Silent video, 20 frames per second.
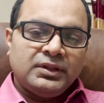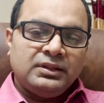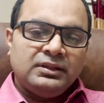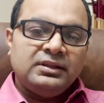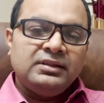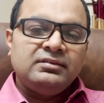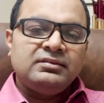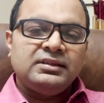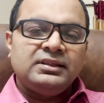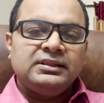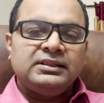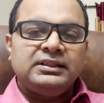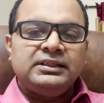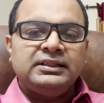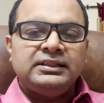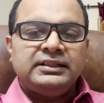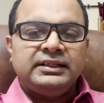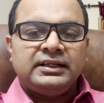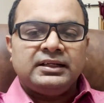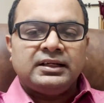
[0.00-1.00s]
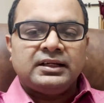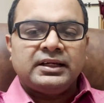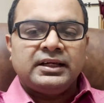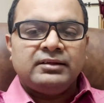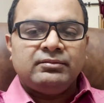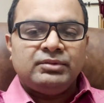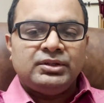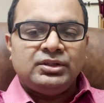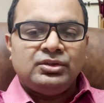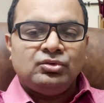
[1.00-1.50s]
This synthetic data
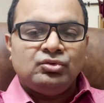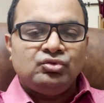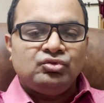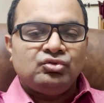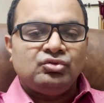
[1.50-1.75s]
can be used